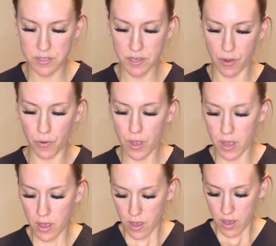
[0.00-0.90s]
So
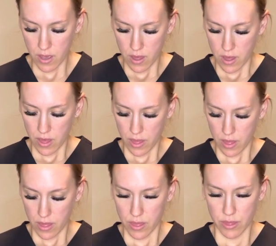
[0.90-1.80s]

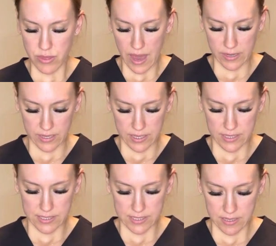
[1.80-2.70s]
that
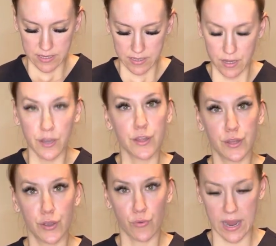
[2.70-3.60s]
is the
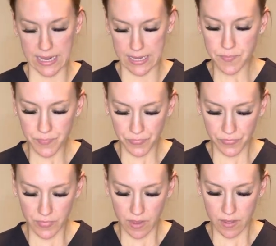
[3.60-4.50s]
grading.
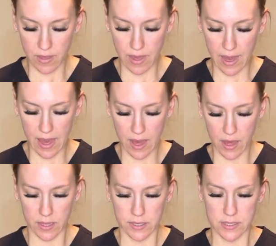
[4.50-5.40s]

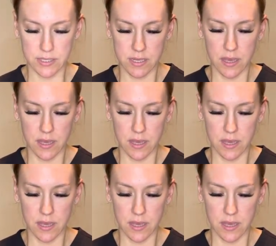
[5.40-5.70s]
And